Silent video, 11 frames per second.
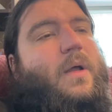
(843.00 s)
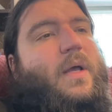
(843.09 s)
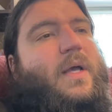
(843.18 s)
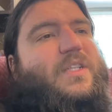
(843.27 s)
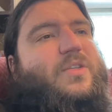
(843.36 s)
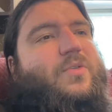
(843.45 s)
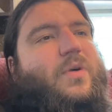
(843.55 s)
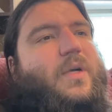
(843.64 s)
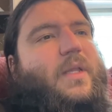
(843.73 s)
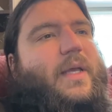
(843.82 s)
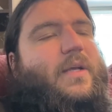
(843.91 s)

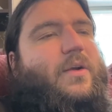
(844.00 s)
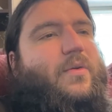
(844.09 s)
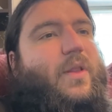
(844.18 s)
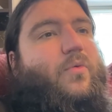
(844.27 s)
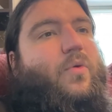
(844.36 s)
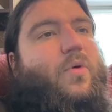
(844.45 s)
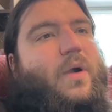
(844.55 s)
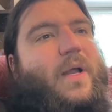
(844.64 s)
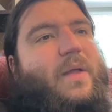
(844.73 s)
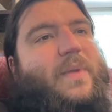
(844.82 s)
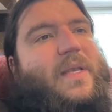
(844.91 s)
Historically, guerrilla
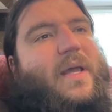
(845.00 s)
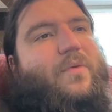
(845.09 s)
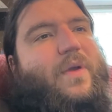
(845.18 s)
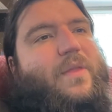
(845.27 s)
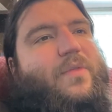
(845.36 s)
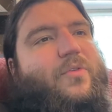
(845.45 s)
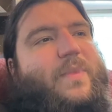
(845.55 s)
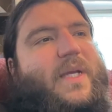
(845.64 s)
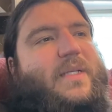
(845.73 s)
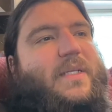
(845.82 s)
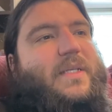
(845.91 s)
war had been dealt with through
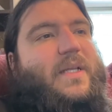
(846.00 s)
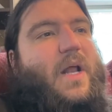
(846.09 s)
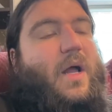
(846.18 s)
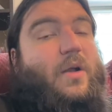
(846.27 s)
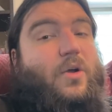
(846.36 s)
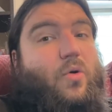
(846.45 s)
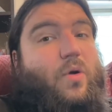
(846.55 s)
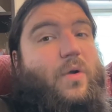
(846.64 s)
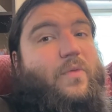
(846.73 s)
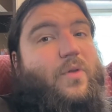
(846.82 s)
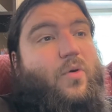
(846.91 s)
means that did not
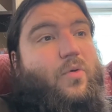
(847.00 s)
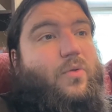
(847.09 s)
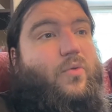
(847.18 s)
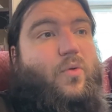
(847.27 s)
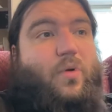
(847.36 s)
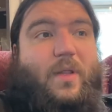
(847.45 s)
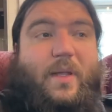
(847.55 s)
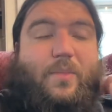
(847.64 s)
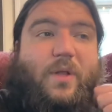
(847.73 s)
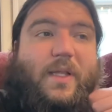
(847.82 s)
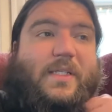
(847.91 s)
accord with Cold War
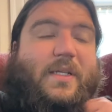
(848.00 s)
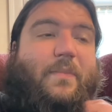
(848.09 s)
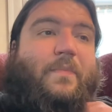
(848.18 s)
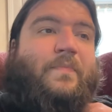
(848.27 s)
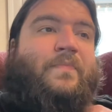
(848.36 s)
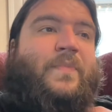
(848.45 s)
liberalism,